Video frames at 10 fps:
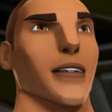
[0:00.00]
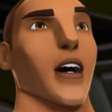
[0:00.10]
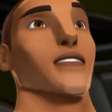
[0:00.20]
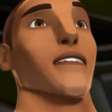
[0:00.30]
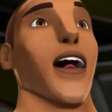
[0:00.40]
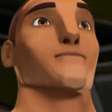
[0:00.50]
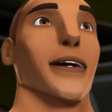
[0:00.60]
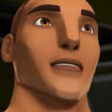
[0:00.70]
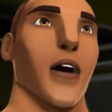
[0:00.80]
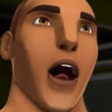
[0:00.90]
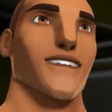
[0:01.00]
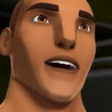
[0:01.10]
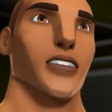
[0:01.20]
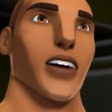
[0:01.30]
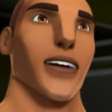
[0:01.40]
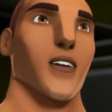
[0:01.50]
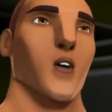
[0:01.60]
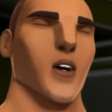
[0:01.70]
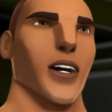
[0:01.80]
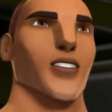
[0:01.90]
we are claiming salvage
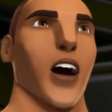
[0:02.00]
rights to this